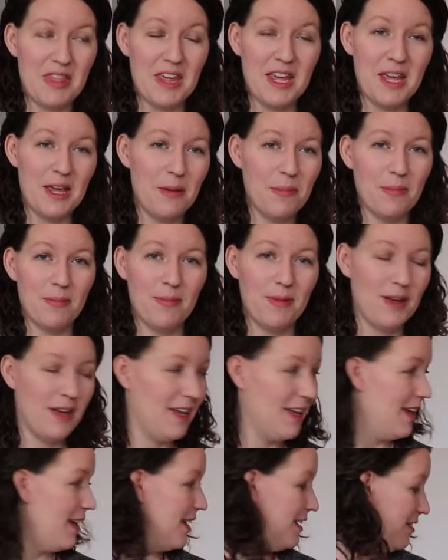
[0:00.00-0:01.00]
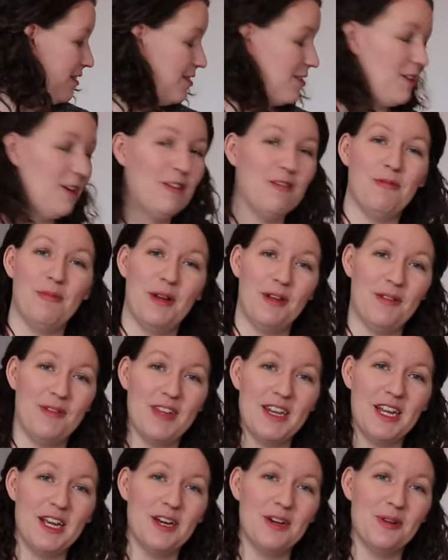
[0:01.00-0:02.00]
theme, I guess, of my
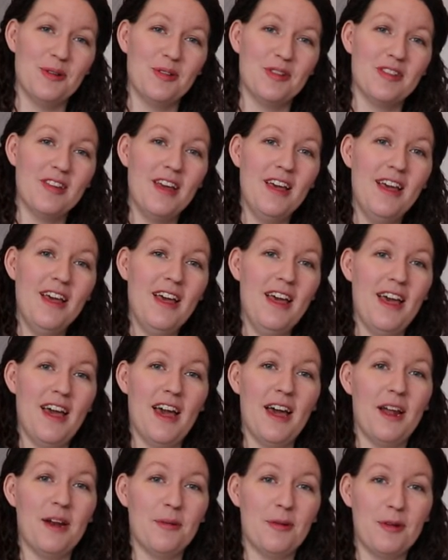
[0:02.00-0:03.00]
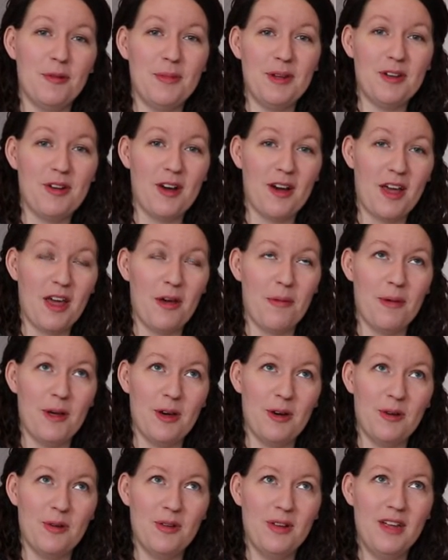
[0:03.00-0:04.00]
videos, and I'm going to be talking
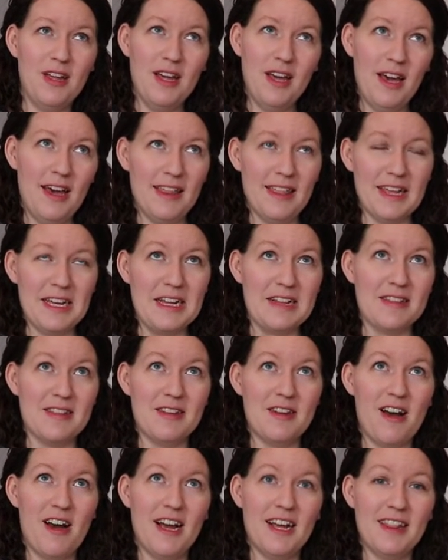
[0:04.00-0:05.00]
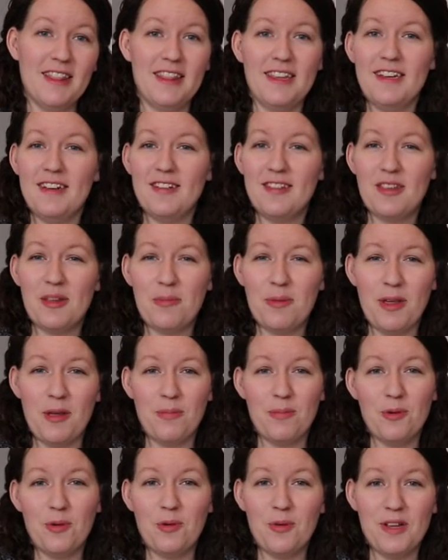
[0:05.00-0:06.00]
about, I think it's 9 things that
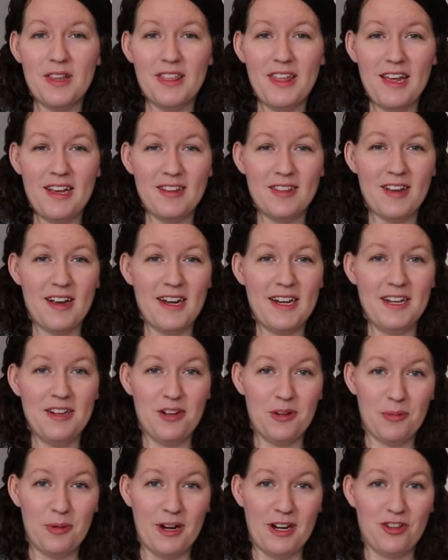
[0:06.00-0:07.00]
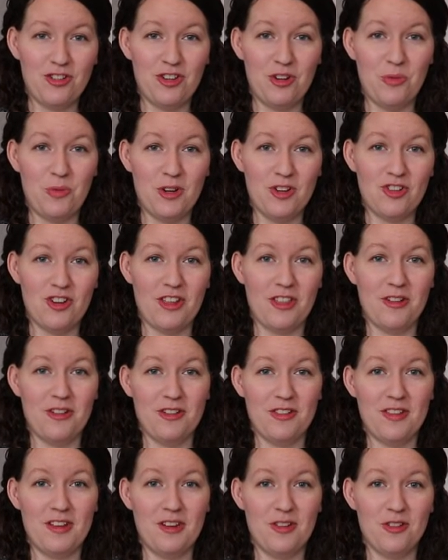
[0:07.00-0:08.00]
people with anxiety and depression wish
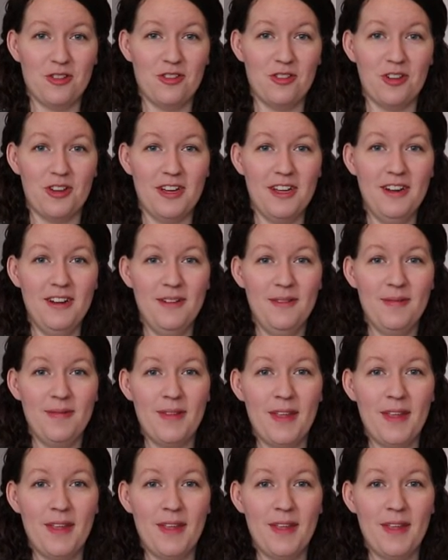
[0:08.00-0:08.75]
others understood.